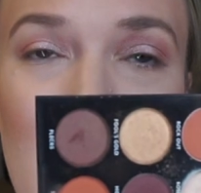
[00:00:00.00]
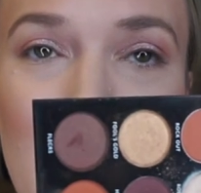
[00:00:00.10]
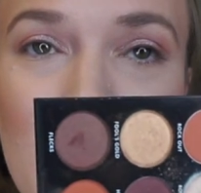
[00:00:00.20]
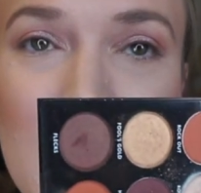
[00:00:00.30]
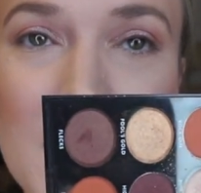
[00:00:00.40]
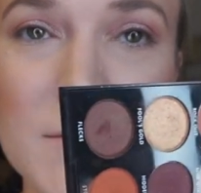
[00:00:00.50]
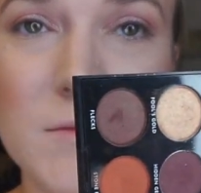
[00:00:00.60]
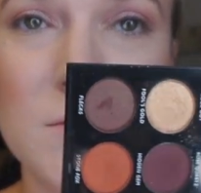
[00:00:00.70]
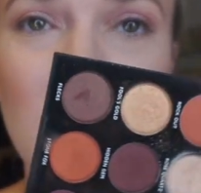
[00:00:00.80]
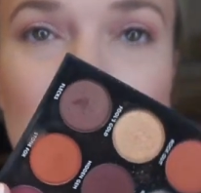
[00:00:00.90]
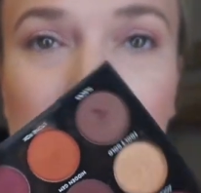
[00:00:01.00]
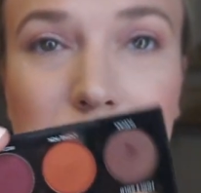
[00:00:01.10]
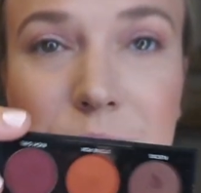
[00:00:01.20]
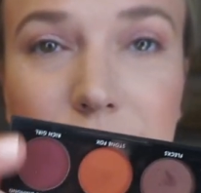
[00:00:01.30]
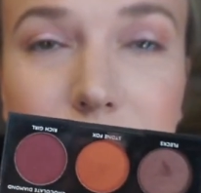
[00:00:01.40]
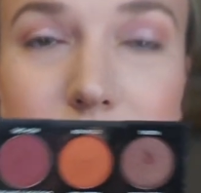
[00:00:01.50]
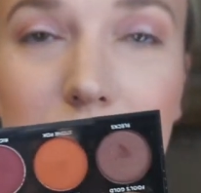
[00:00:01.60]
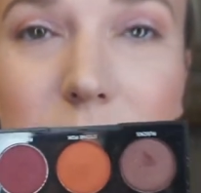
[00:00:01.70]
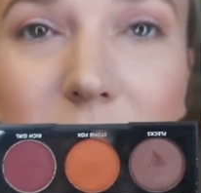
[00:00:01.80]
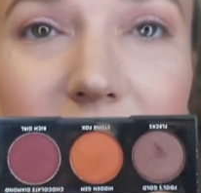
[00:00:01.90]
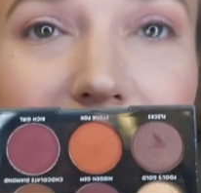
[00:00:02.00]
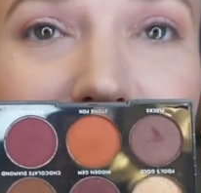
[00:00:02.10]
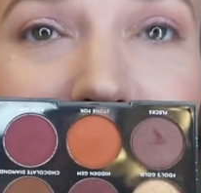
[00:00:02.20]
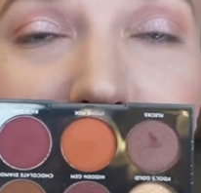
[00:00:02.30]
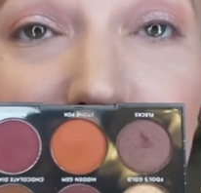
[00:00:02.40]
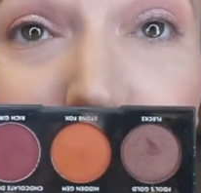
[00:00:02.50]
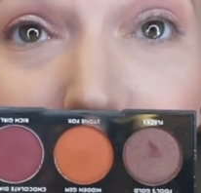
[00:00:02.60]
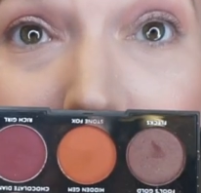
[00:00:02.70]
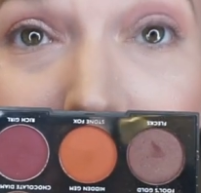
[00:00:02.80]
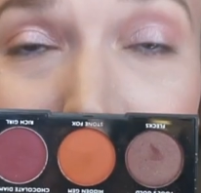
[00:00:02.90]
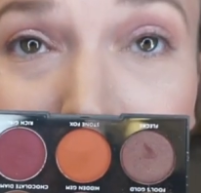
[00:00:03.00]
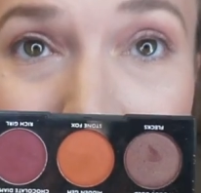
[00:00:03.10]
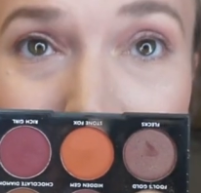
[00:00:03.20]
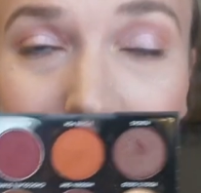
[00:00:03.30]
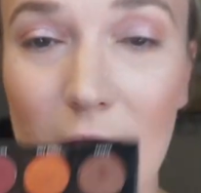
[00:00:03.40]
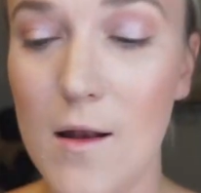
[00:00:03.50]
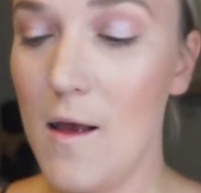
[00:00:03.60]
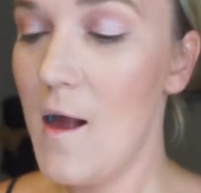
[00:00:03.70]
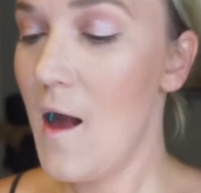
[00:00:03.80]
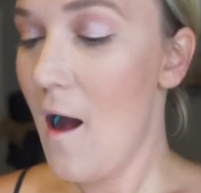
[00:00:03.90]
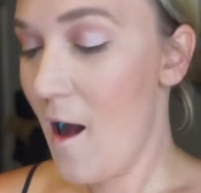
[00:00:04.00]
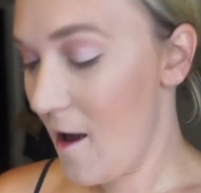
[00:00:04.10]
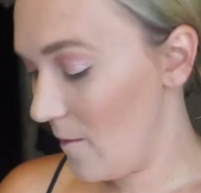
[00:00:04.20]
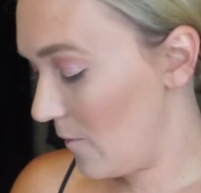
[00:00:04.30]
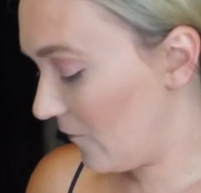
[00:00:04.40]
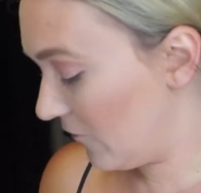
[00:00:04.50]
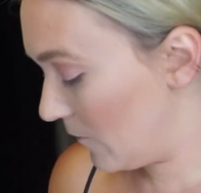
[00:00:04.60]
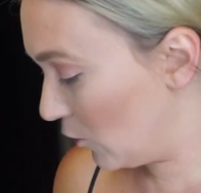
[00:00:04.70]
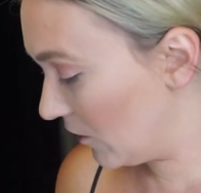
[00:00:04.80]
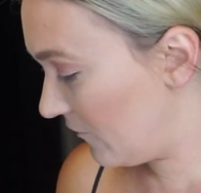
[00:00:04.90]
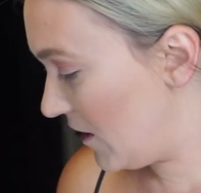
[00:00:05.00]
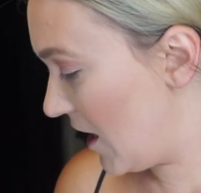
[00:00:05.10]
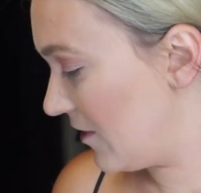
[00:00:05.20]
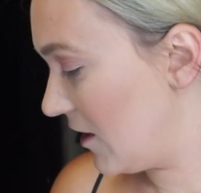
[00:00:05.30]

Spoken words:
palette. It is the Jewel Crew palette from Morphe. I